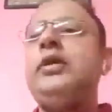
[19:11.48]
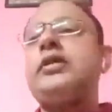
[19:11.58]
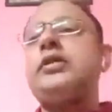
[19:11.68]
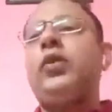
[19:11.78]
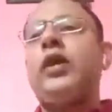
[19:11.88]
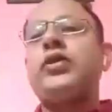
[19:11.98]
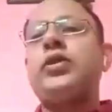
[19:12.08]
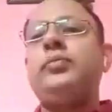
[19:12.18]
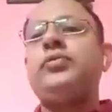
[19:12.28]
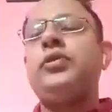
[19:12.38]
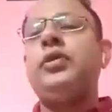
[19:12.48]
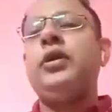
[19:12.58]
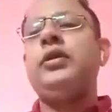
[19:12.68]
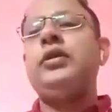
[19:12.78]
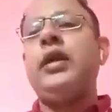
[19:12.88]
just workshops
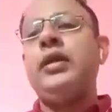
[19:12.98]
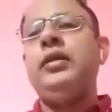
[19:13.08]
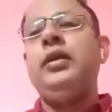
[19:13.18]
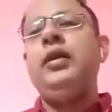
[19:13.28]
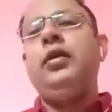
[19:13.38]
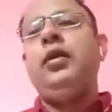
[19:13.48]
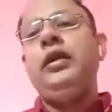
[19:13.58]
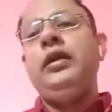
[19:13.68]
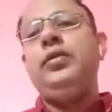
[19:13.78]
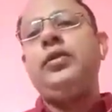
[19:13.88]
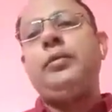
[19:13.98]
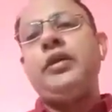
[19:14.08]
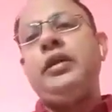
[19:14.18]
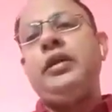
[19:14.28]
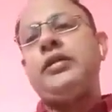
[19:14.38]
done on
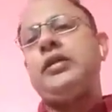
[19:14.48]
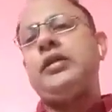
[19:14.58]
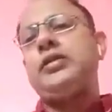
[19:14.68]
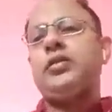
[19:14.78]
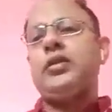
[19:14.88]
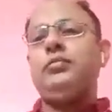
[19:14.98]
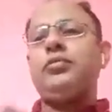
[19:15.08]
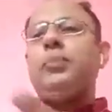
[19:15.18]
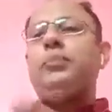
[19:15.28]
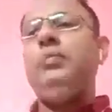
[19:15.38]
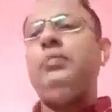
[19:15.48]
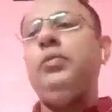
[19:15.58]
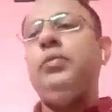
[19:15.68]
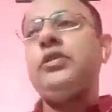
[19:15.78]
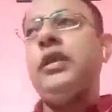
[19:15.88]
Indo-Japan relations or some soft
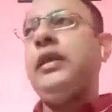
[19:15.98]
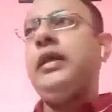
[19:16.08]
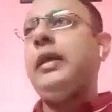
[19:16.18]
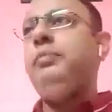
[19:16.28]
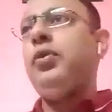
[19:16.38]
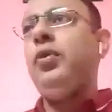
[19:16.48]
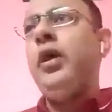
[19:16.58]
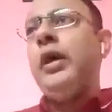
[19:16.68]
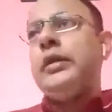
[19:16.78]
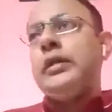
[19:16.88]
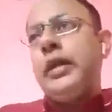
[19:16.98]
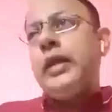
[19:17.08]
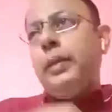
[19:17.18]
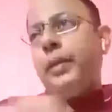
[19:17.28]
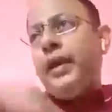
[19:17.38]
diplomacy. I came to know that
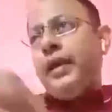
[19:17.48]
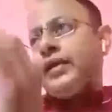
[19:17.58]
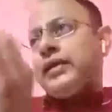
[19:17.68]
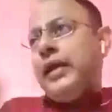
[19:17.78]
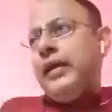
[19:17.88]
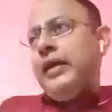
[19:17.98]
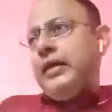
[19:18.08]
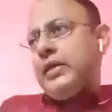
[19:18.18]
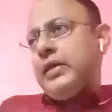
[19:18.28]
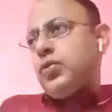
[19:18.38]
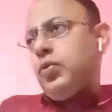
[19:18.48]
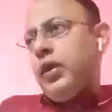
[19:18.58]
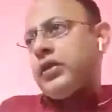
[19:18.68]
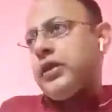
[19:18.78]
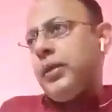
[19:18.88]
Japan has keen interest
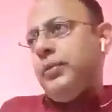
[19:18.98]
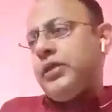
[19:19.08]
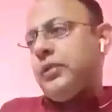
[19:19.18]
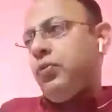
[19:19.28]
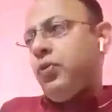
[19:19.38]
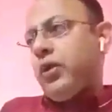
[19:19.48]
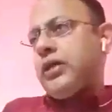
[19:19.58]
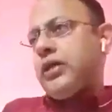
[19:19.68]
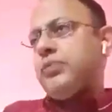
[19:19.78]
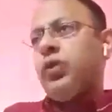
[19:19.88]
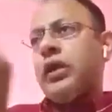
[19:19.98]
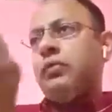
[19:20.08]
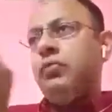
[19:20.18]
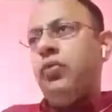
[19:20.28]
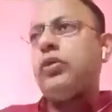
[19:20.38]
to establish and focus
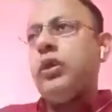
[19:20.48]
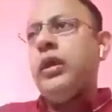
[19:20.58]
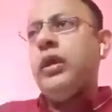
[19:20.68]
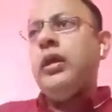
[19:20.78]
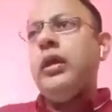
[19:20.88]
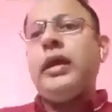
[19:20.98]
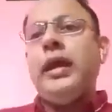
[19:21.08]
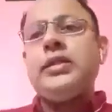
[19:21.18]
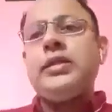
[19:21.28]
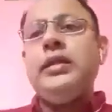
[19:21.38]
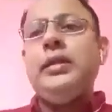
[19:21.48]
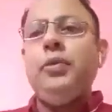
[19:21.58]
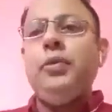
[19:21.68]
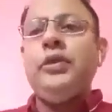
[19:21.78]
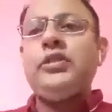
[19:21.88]
more and more cultural
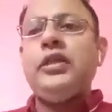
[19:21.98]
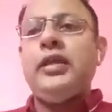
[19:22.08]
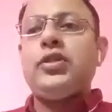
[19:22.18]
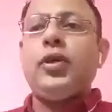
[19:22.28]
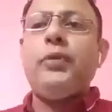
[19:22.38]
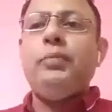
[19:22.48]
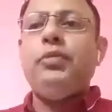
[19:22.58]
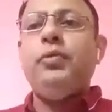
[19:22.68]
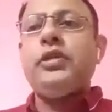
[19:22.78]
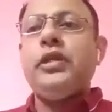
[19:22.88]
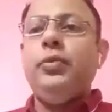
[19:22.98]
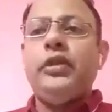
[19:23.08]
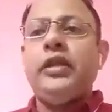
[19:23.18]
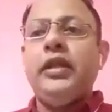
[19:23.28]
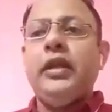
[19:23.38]
diplomacy and soft diplomacy
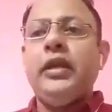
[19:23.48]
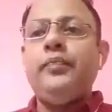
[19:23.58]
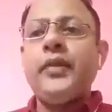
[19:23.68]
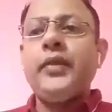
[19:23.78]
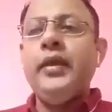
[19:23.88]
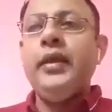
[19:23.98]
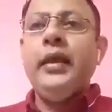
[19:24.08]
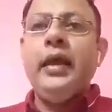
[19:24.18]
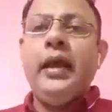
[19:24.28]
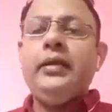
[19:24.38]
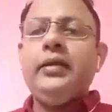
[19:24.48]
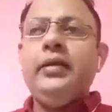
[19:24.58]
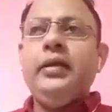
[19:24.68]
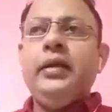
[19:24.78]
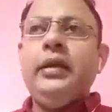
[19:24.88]
with India. And
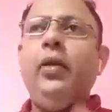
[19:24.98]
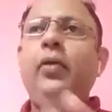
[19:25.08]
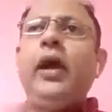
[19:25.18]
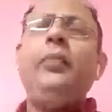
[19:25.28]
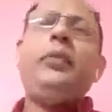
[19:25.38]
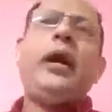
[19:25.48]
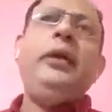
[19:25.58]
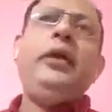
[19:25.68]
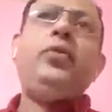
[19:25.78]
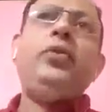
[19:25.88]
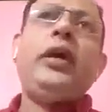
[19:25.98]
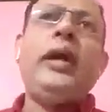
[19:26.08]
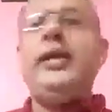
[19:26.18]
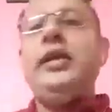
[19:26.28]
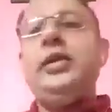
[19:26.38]
now I am coming to
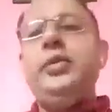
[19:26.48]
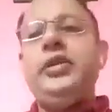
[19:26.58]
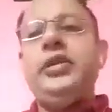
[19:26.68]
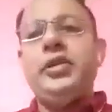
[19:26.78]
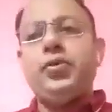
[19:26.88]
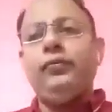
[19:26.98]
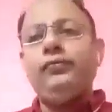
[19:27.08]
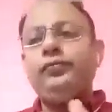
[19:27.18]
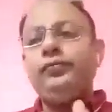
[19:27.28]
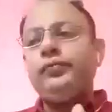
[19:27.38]
the connectivity issue.